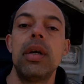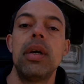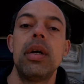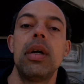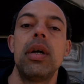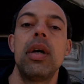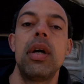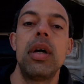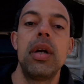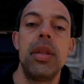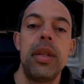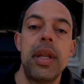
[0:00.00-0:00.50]

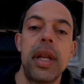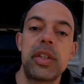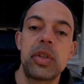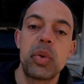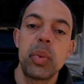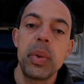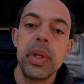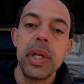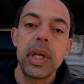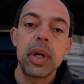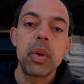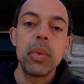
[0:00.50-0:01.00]
or the next
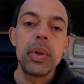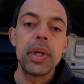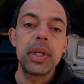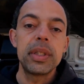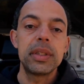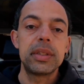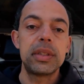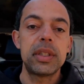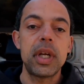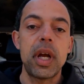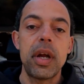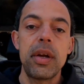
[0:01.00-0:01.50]
week we can
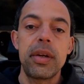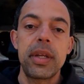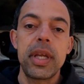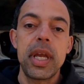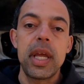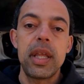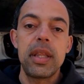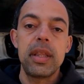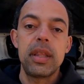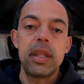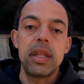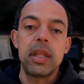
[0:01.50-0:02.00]
start
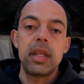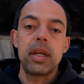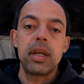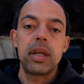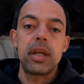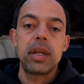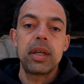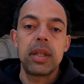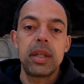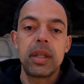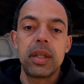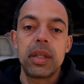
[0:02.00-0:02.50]
getting
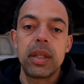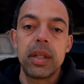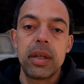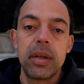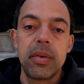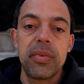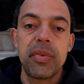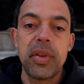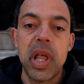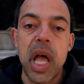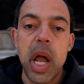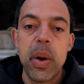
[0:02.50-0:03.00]
the
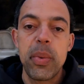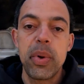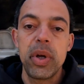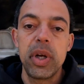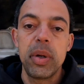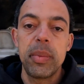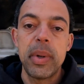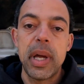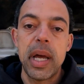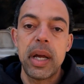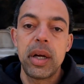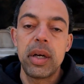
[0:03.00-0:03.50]

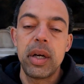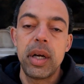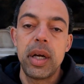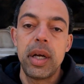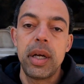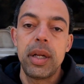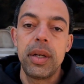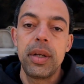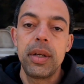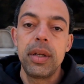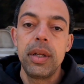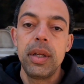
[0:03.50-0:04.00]
flywheel back
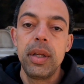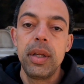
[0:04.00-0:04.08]
on,